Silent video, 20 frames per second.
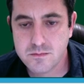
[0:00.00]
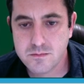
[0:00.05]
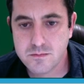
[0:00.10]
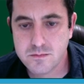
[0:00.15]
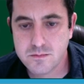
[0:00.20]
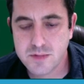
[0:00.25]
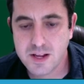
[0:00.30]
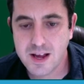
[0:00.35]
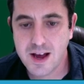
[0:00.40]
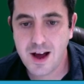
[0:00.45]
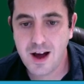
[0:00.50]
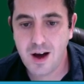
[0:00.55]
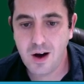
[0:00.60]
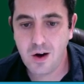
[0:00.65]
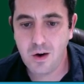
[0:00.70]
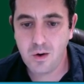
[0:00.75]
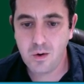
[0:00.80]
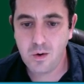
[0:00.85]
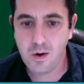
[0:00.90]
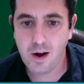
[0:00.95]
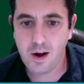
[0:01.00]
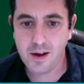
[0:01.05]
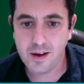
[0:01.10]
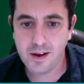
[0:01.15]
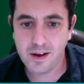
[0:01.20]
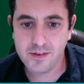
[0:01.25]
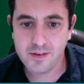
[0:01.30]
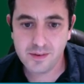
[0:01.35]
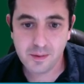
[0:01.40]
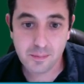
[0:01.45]
Now, I
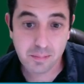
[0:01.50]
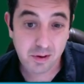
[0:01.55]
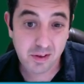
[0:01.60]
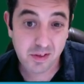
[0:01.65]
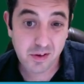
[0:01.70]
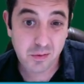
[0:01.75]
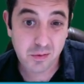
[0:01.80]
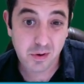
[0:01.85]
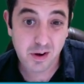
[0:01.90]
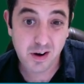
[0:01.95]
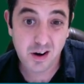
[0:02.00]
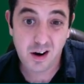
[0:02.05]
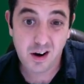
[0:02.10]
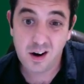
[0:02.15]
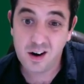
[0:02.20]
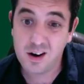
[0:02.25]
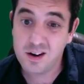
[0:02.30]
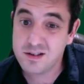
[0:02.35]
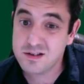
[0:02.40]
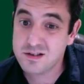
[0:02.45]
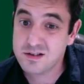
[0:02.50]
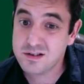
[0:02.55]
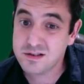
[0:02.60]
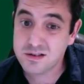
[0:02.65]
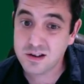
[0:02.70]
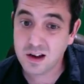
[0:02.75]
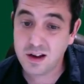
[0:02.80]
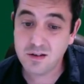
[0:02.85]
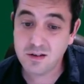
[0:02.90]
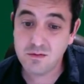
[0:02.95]
guess I play the queen of
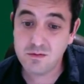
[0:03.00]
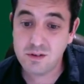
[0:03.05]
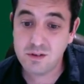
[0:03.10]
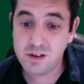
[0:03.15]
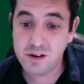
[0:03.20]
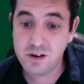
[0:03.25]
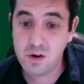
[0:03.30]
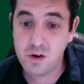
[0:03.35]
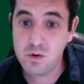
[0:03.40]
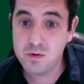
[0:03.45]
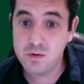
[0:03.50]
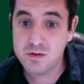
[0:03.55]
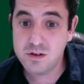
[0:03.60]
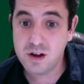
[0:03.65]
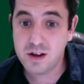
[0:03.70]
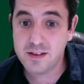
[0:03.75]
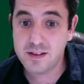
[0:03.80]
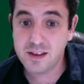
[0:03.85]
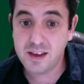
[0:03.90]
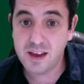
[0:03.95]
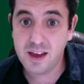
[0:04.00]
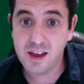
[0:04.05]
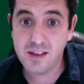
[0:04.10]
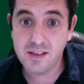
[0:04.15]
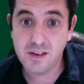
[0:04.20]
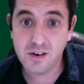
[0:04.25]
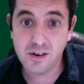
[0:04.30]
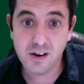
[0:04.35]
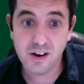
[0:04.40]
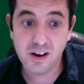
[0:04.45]
hearts. I don't really know who's got the king.
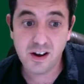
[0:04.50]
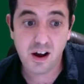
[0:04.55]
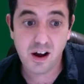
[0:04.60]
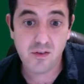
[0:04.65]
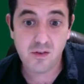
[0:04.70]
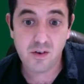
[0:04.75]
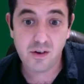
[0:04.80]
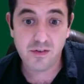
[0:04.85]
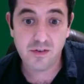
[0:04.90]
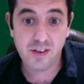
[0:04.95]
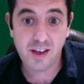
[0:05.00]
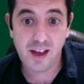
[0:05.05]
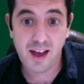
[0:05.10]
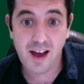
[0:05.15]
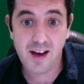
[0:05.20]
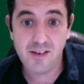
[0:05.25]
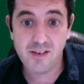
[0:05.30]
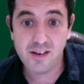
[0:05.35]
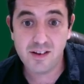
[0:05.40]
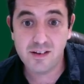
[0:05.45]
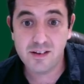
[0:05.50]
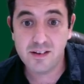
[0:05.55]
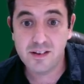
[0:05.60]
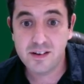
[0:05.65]
They're going to cover if they have it.